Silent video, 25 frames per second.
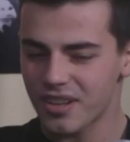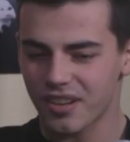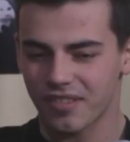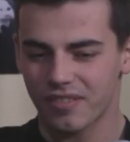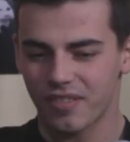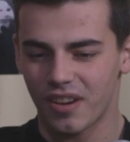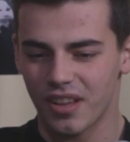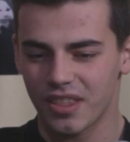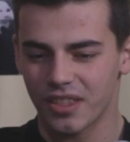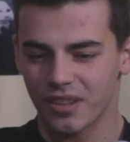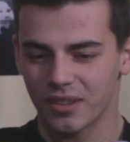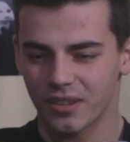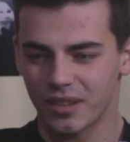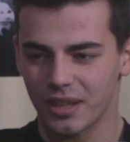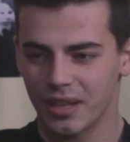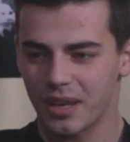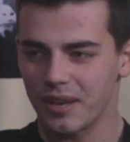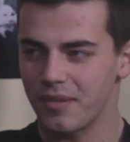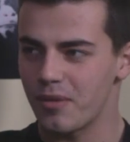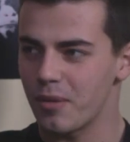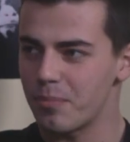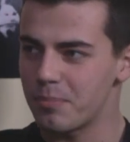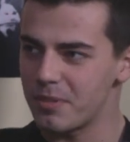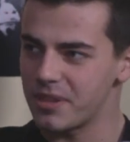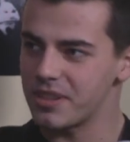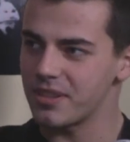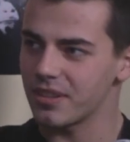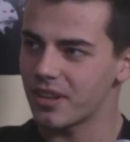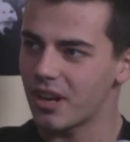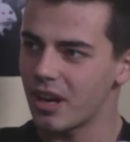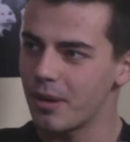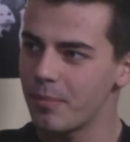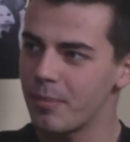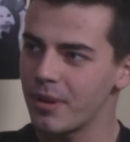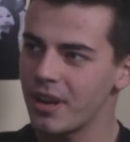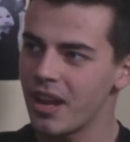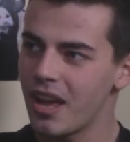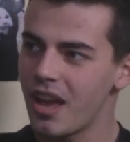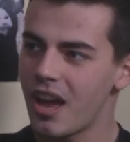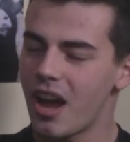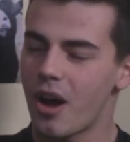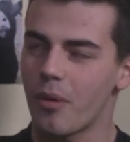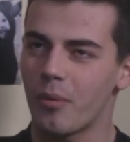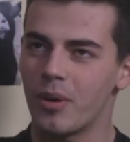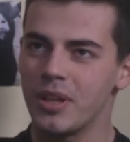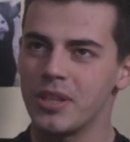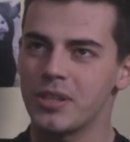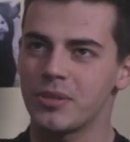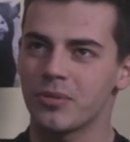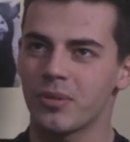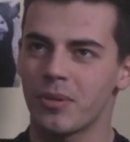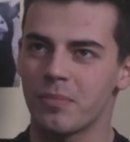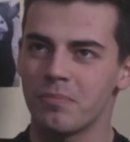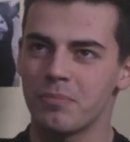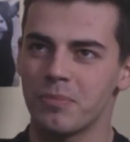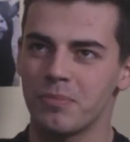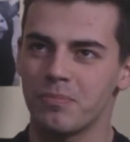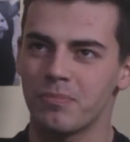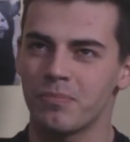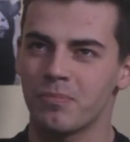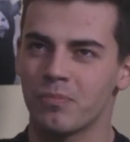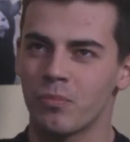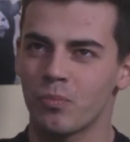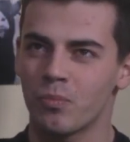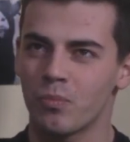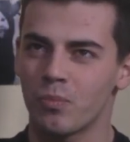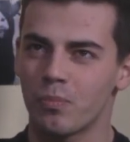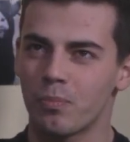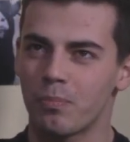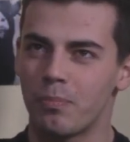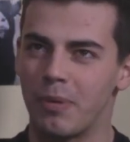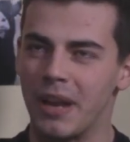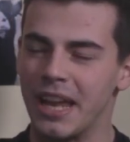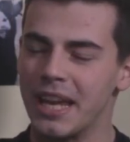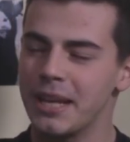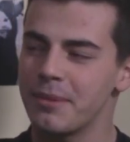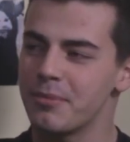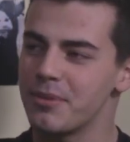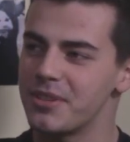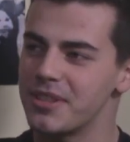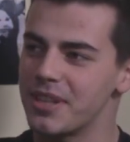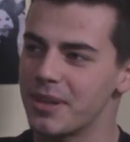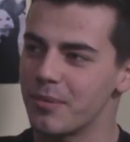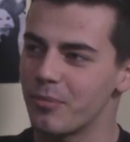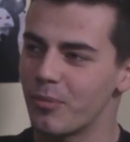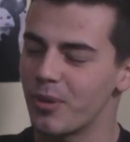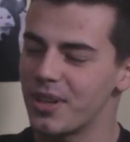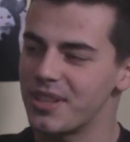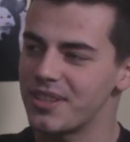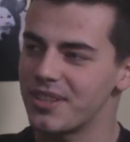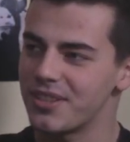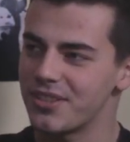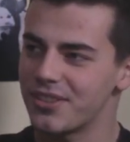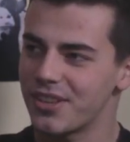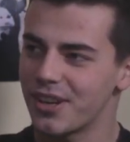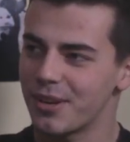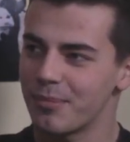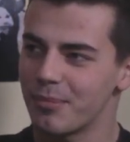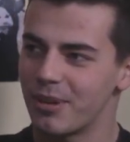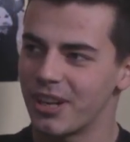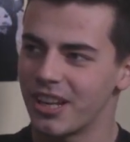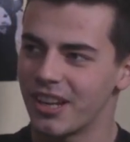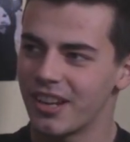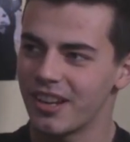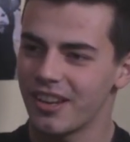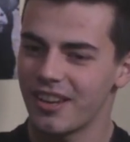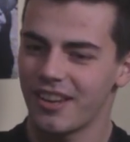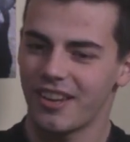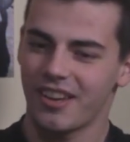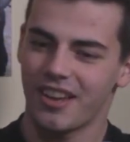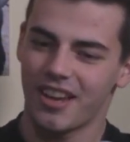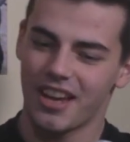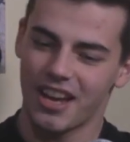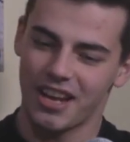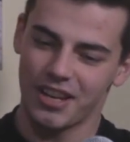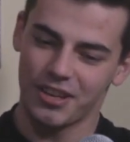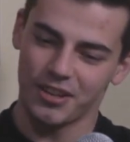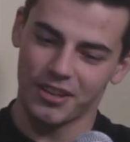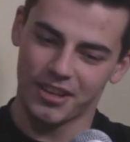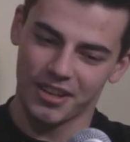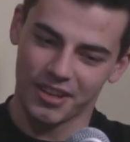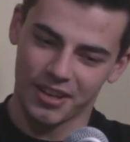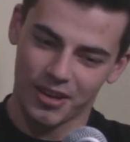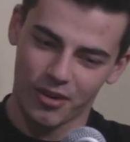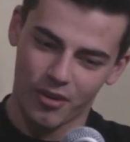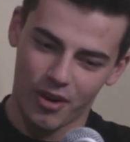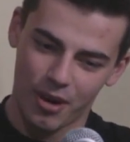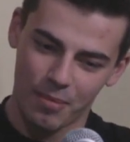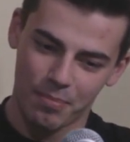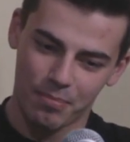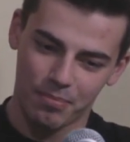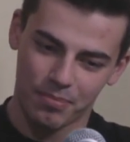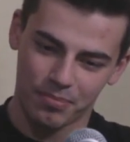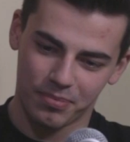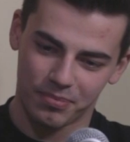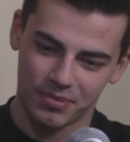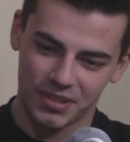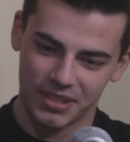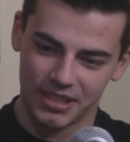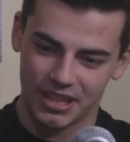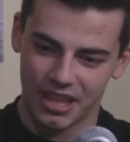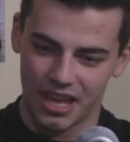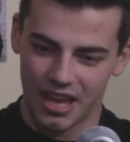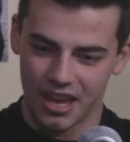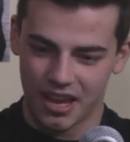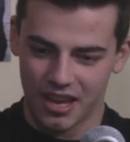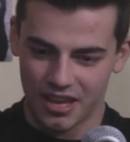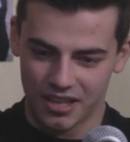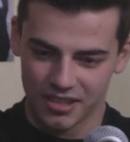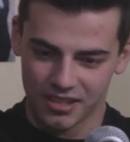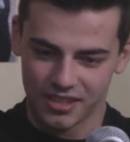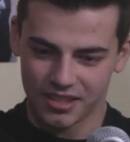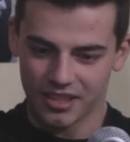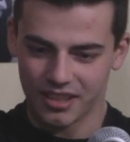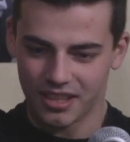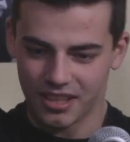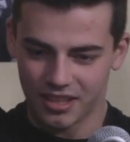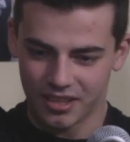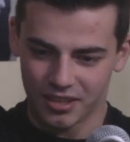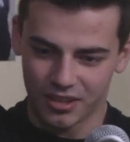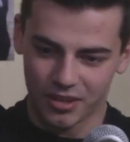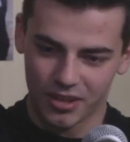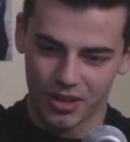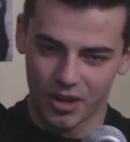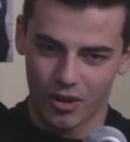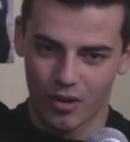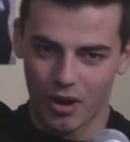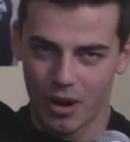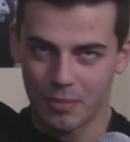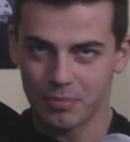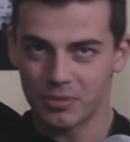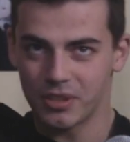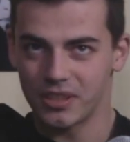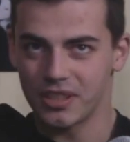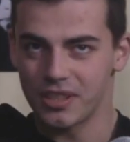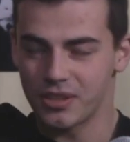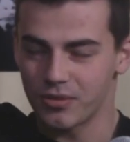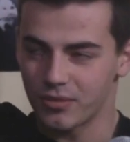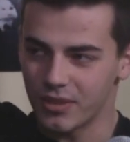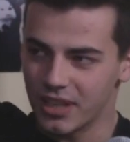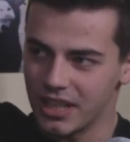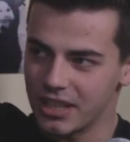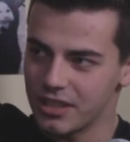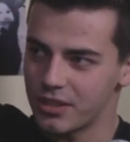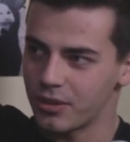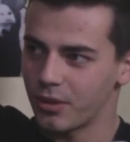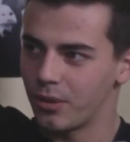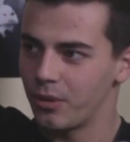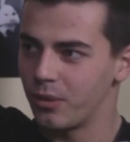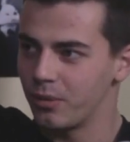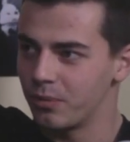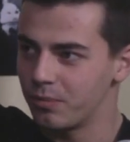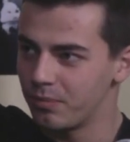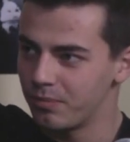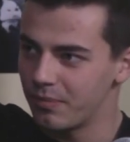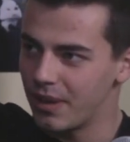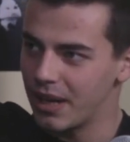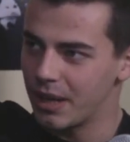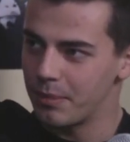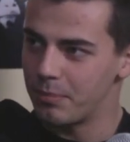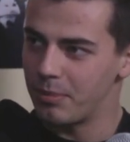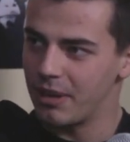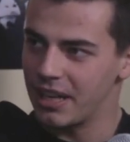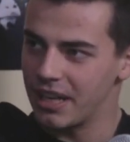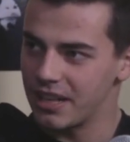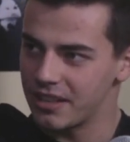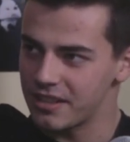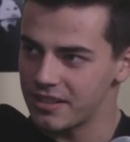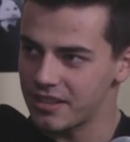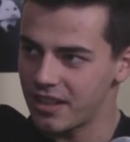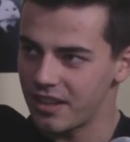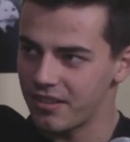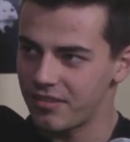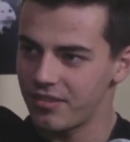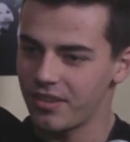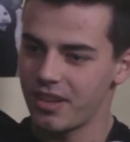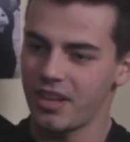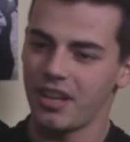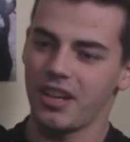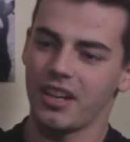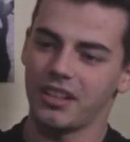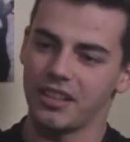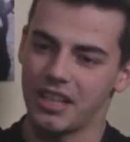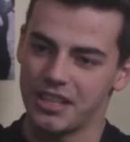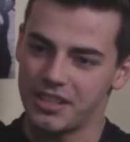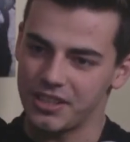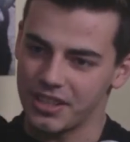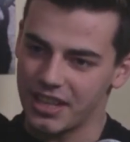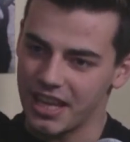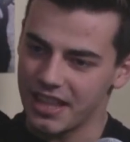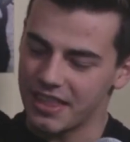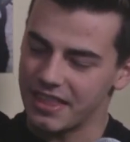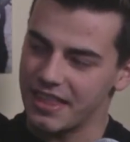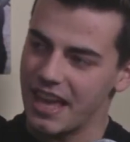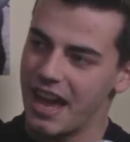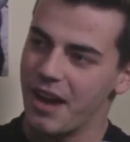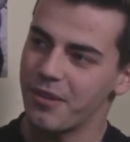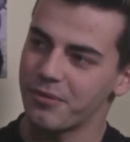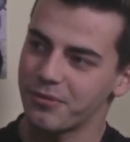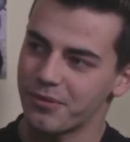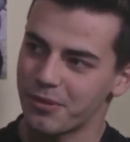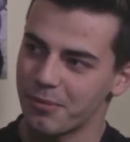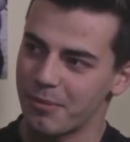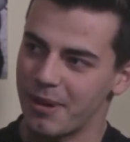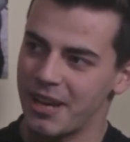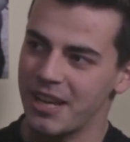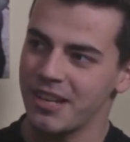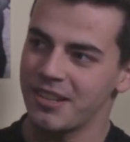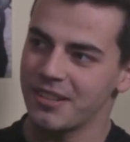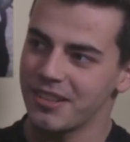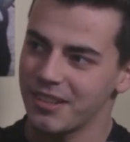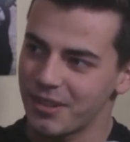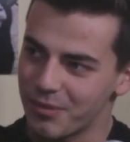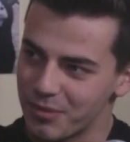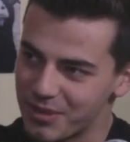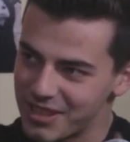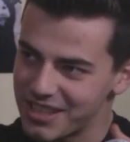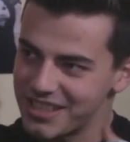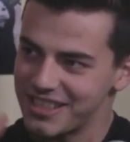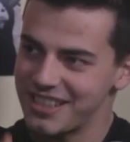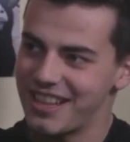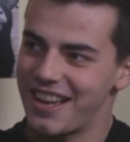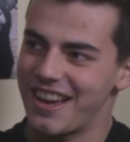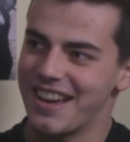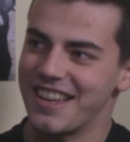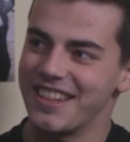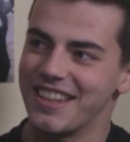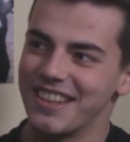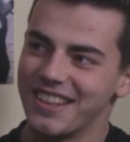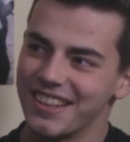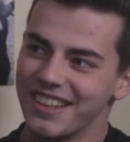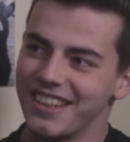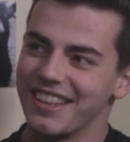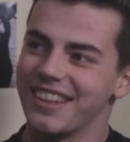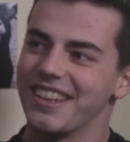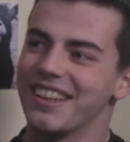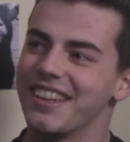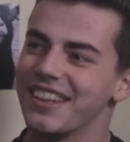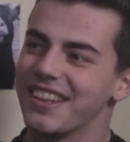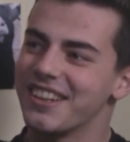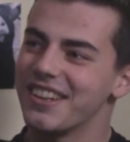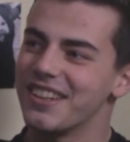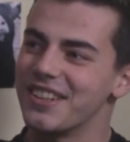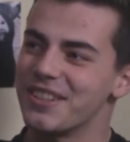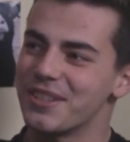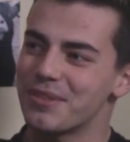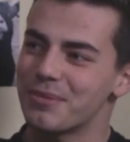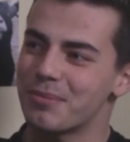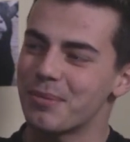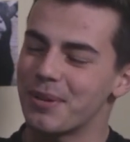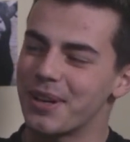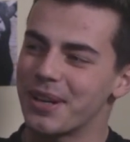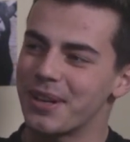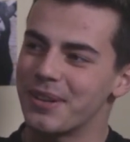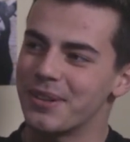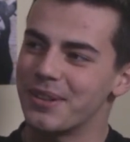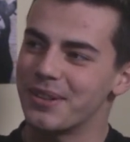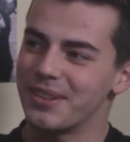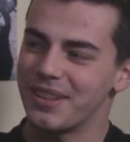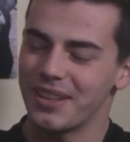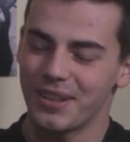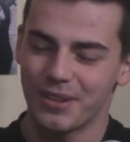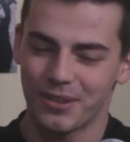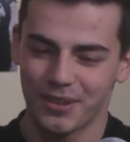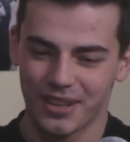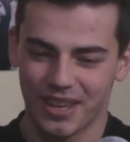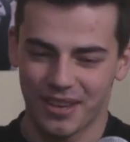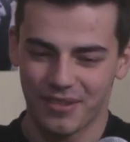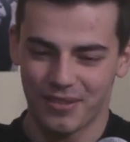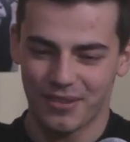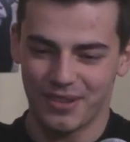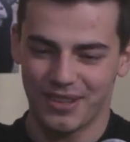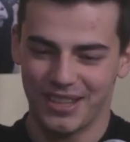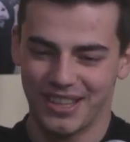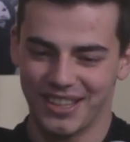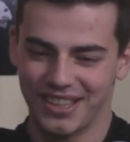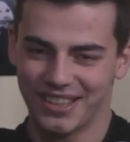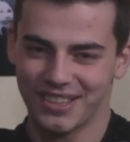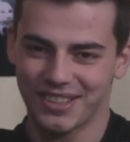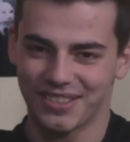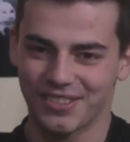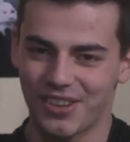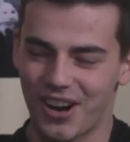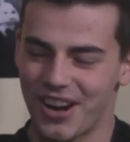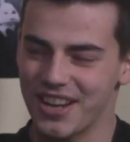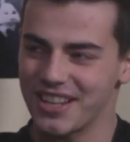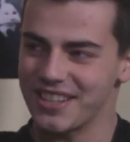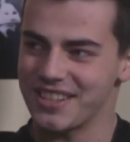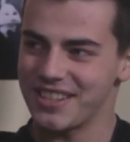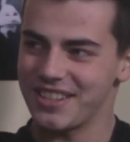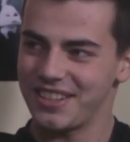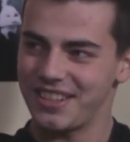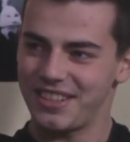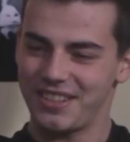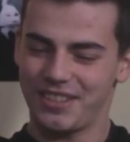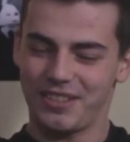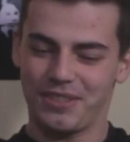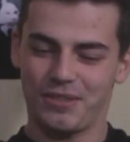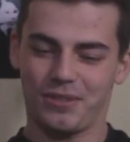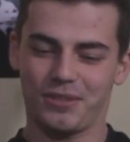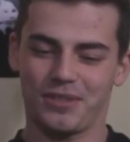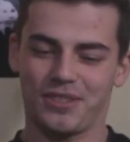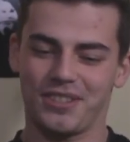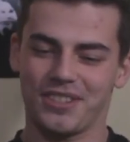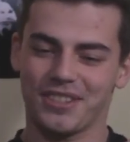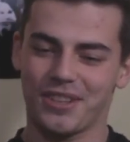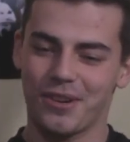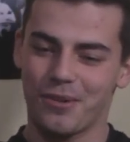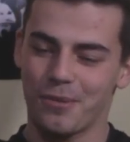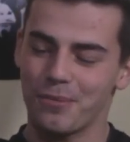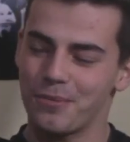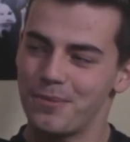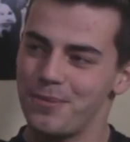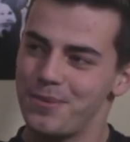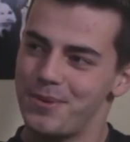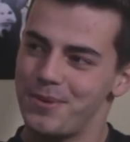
are fun. Those piece of carpet. I went to a plane museum once in Germany, and you can go upstairs, and then you go up to this really tall airplane and stuff, and then to get down from it, there was a slide. And it was pretty cool. They all give you like rugs, and then you all just go.